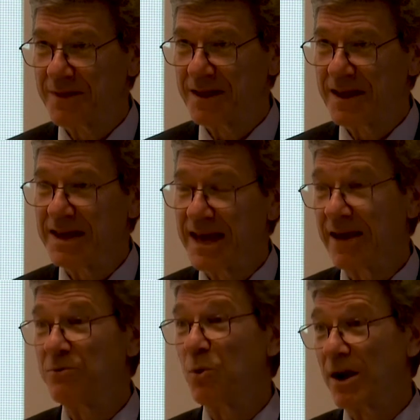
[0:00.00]
He
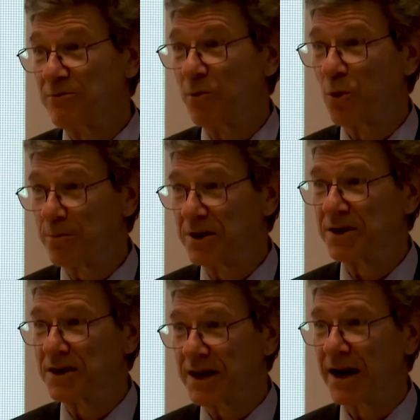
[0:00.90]
gave away $4
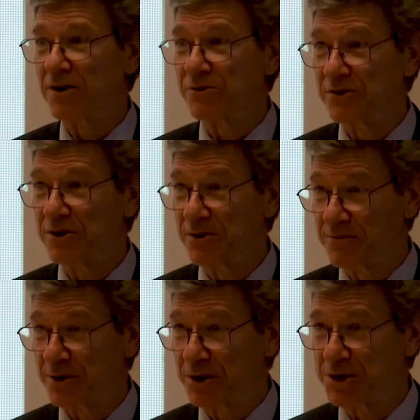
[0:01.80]
billion a year
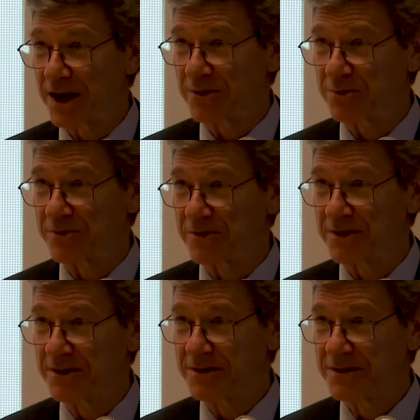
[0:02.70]
very
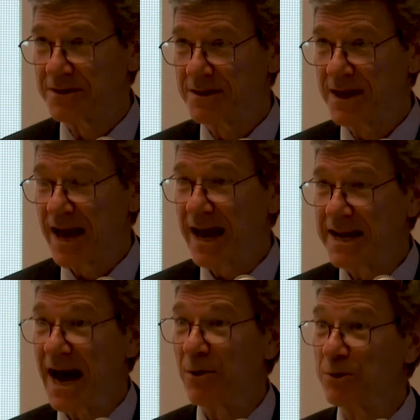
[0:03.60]
generously, and
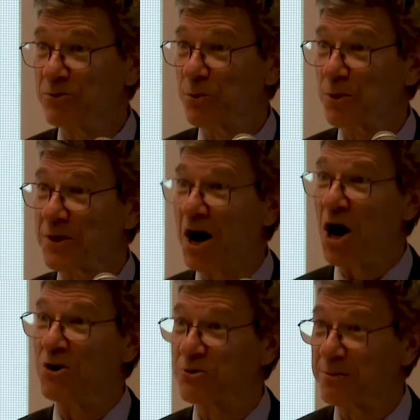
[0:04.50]
now he's worth
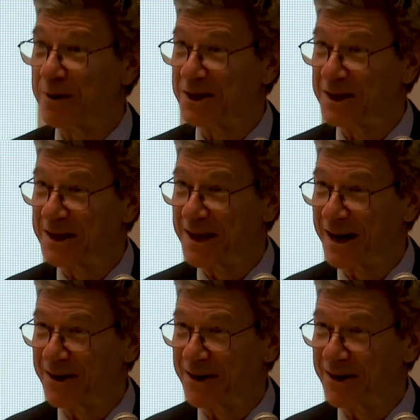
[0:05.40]
$100 billion